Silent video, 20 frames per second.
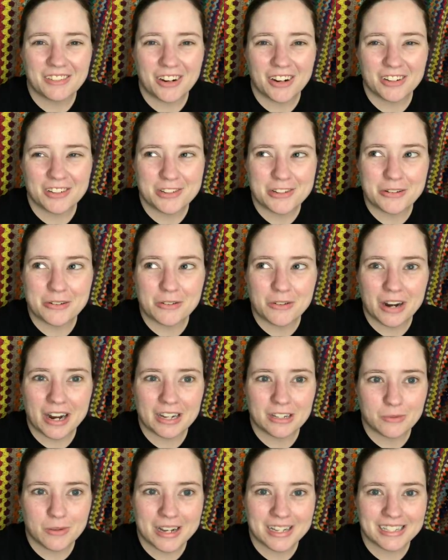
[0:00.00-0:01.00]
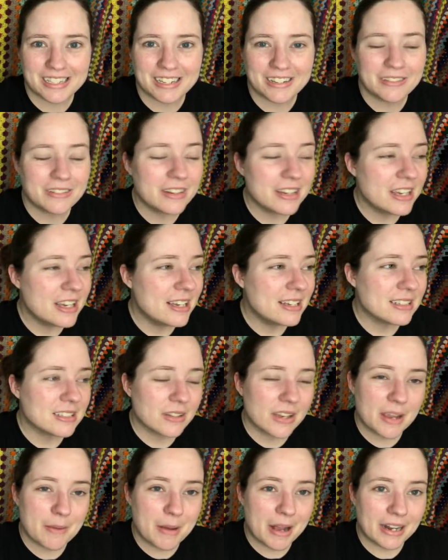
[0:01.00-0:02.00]
I've heard Jude cry twice now.
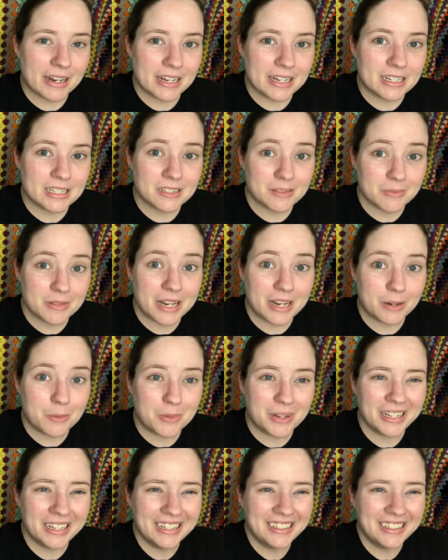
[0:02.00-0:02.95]
So he might need some help.